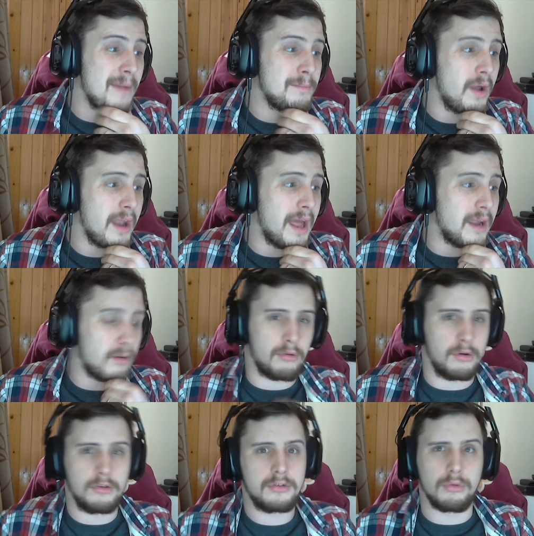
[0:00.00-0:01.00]
Not like,
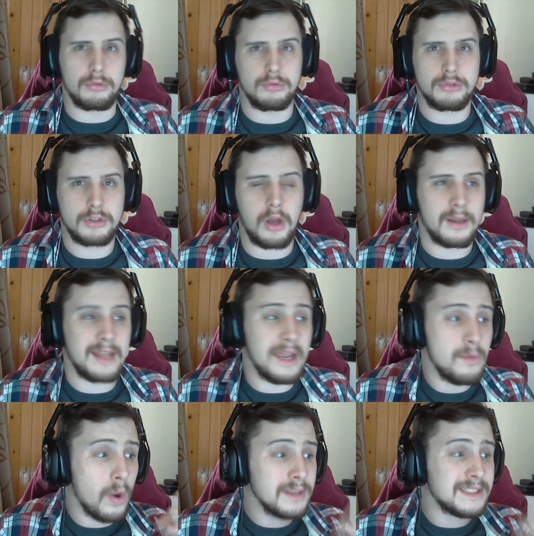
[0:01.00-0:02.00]
"Oh, so you suck." They
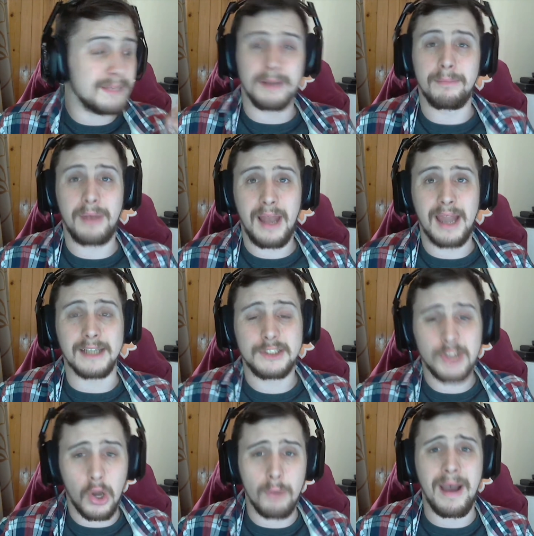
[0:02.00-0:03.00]
wanted me to play it
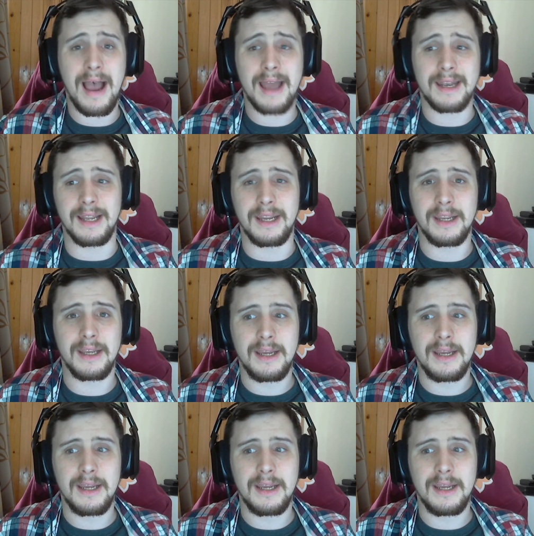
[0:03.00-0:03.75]
so badly